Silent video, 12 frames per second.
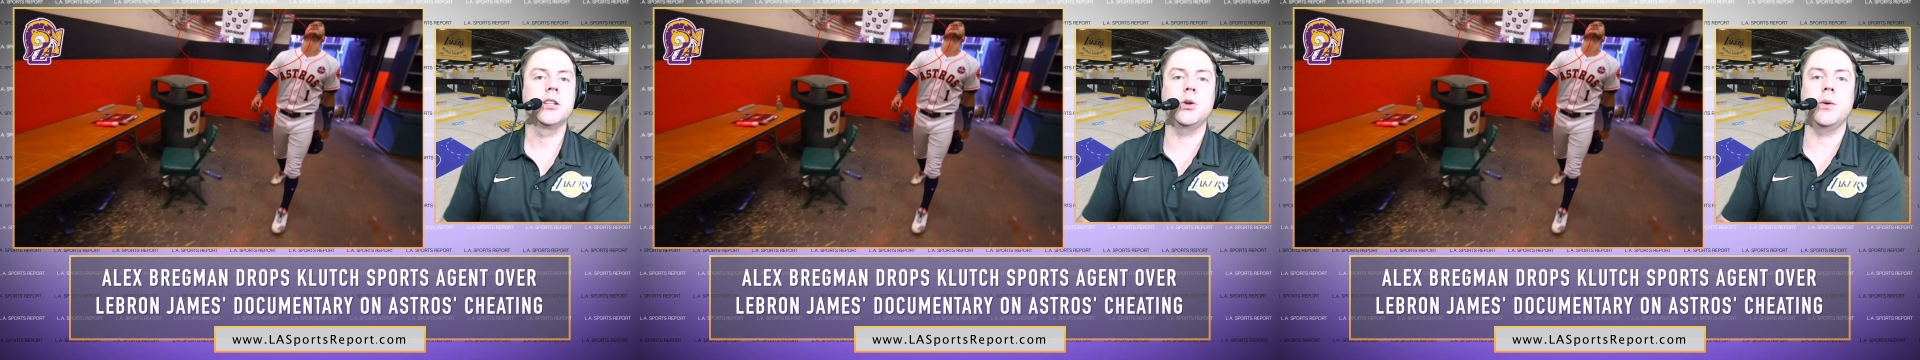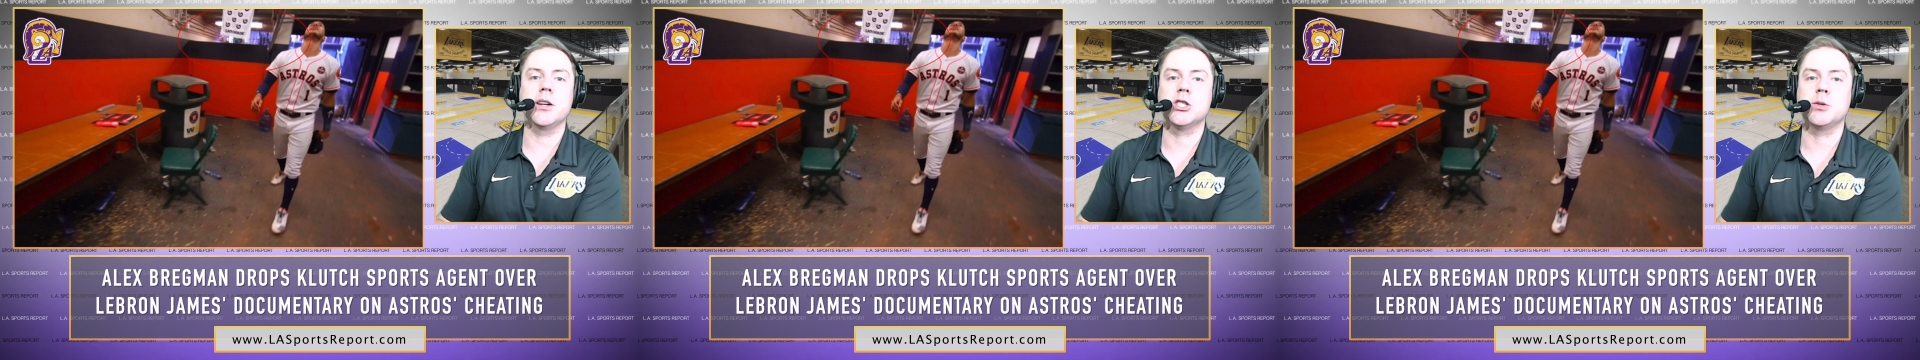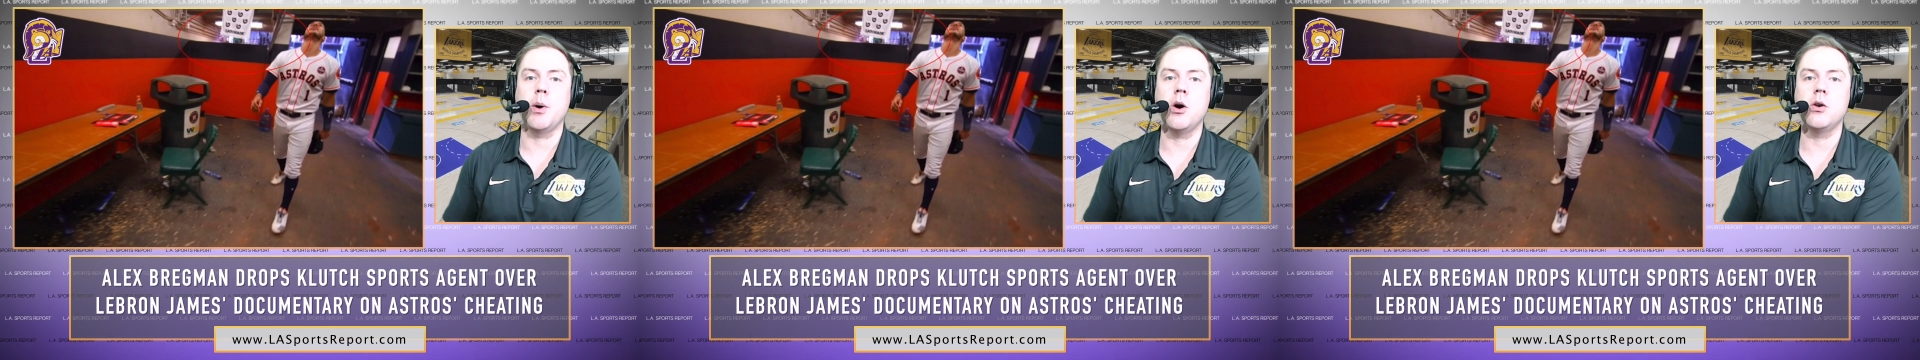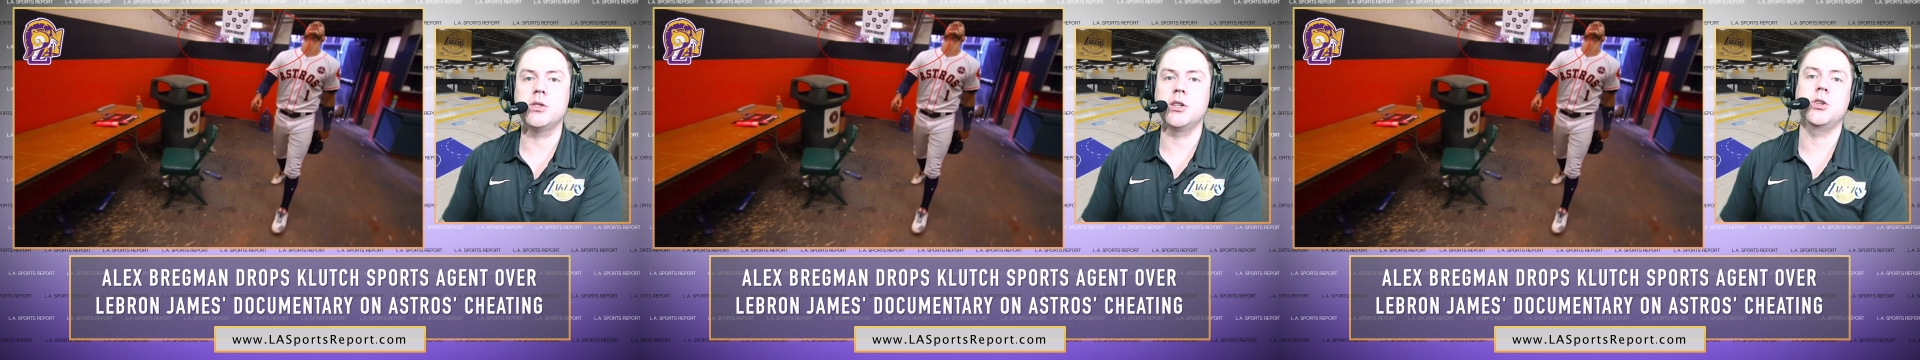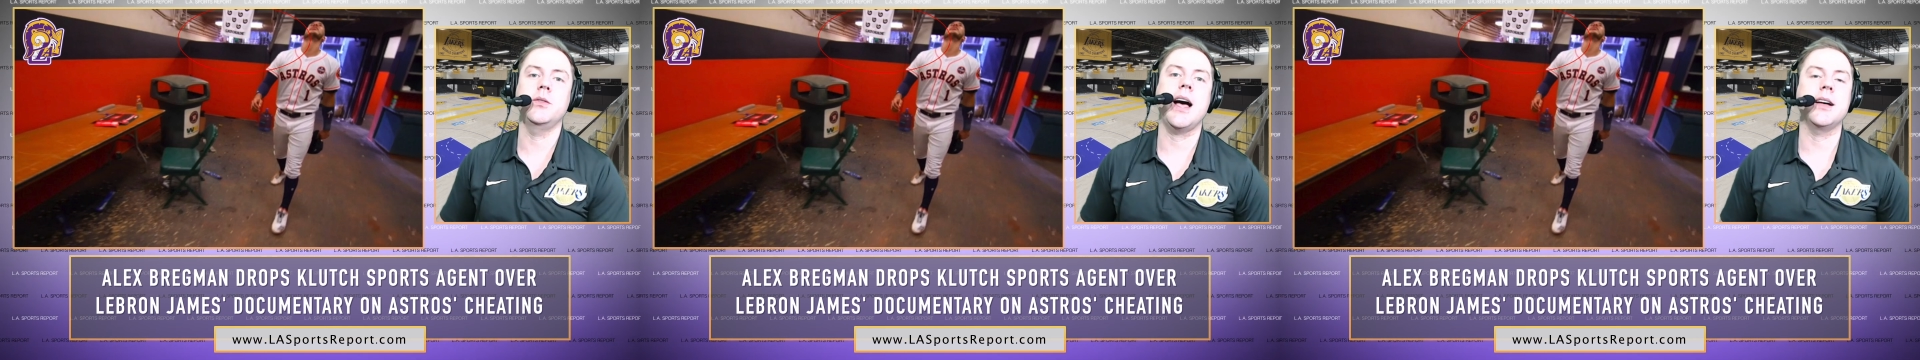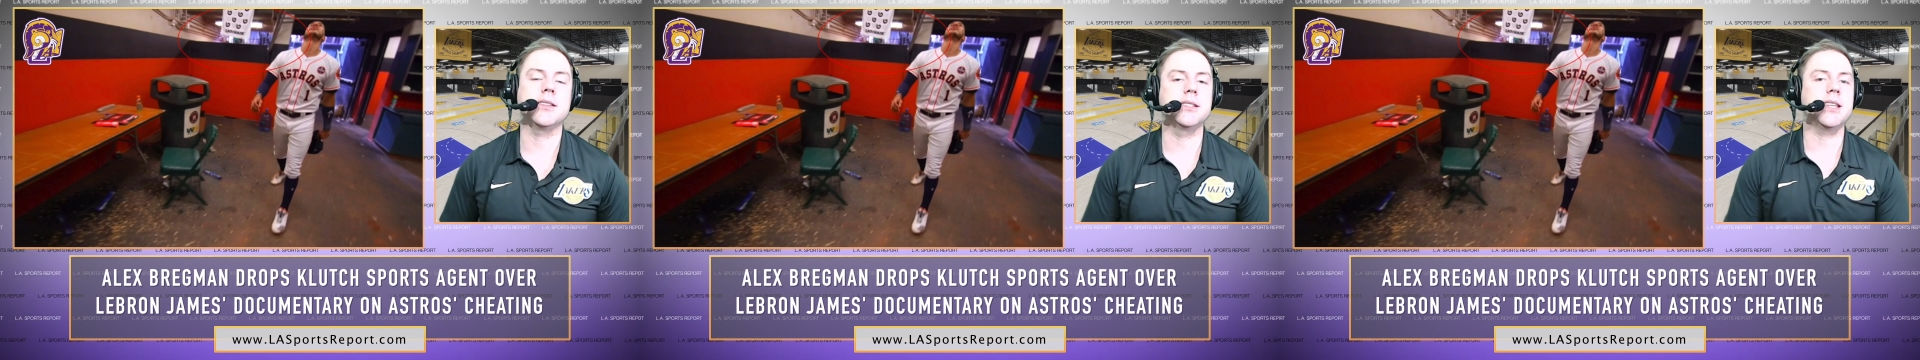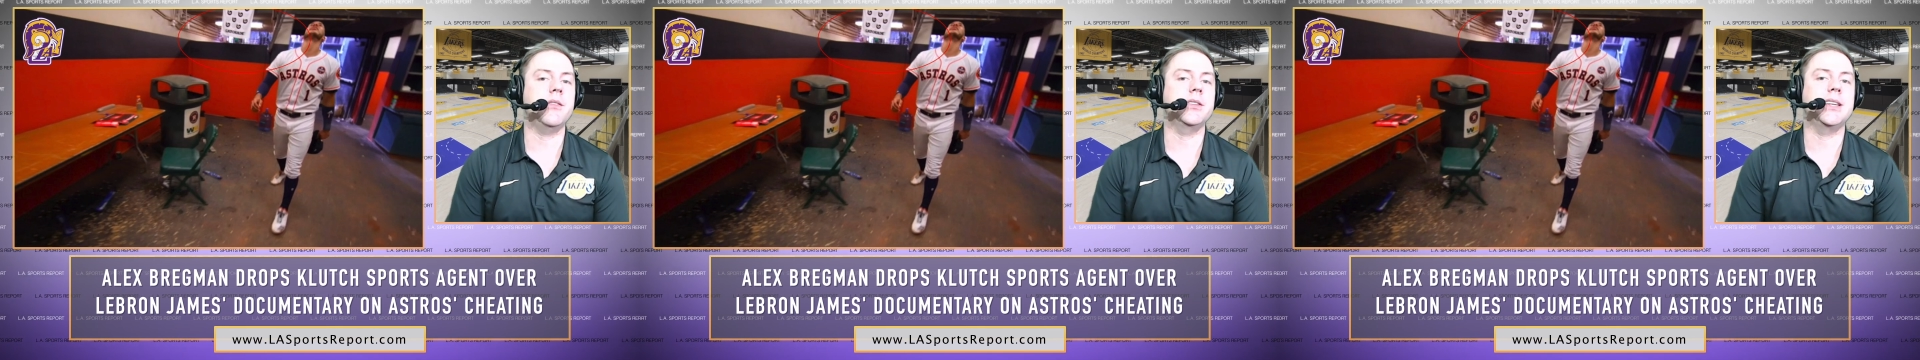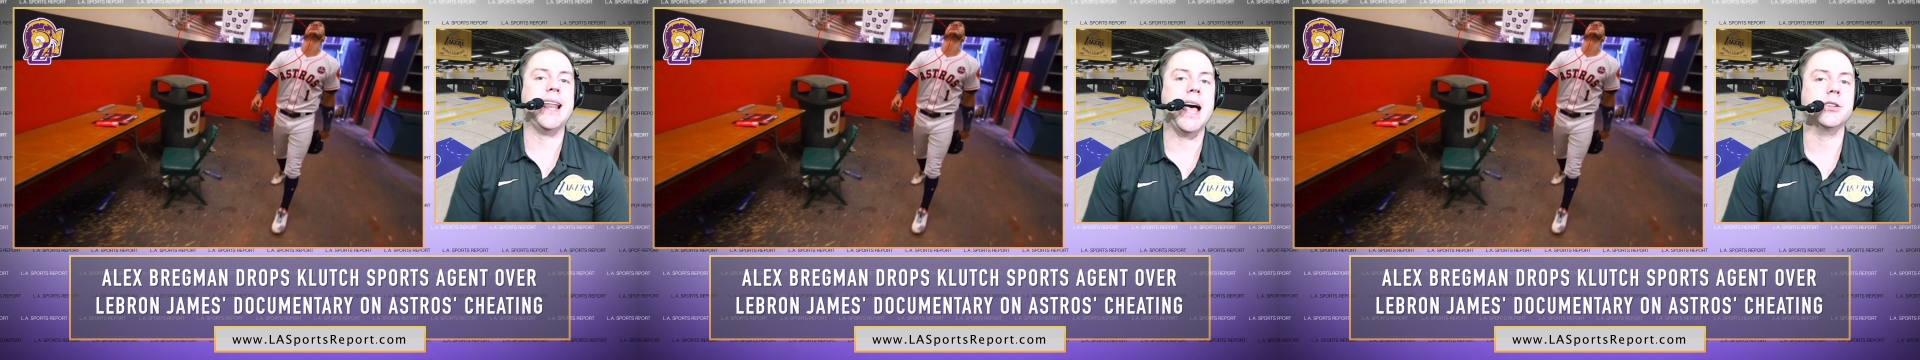to expose the
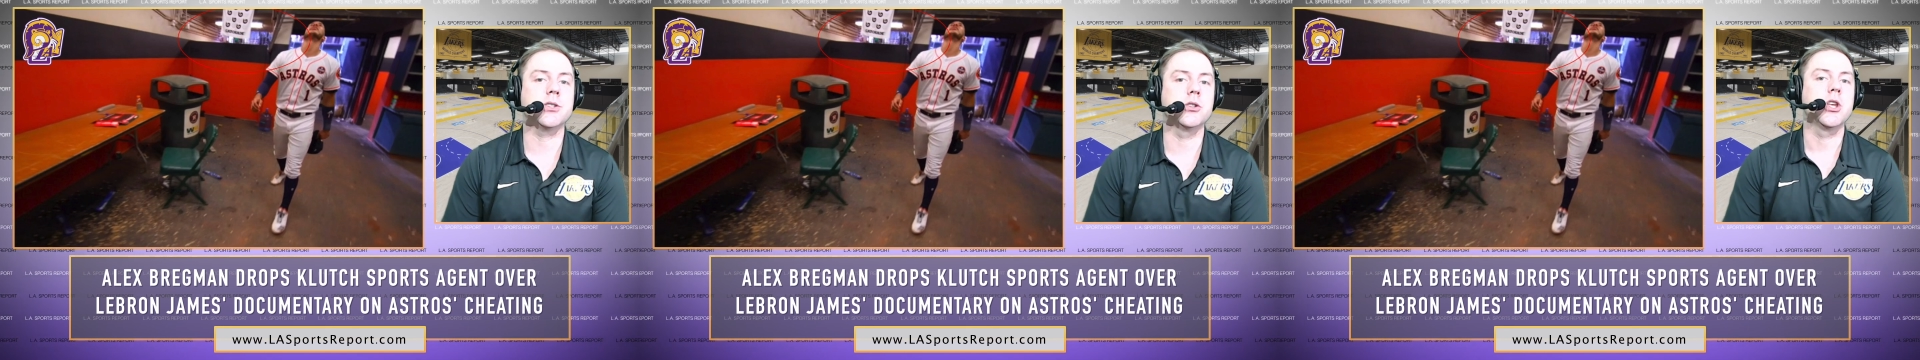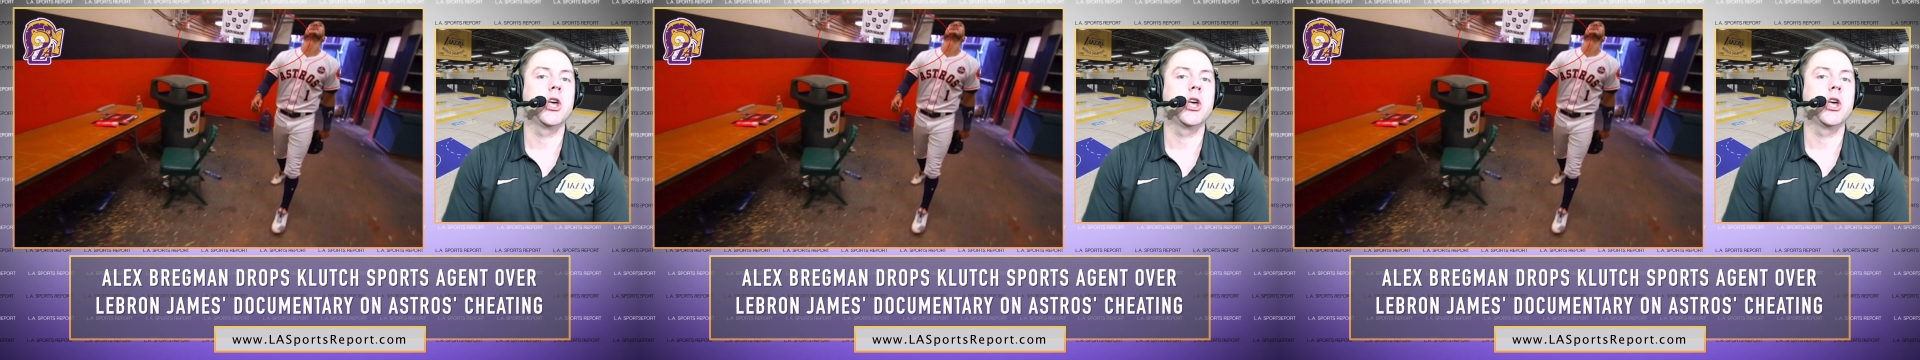2017 Astros,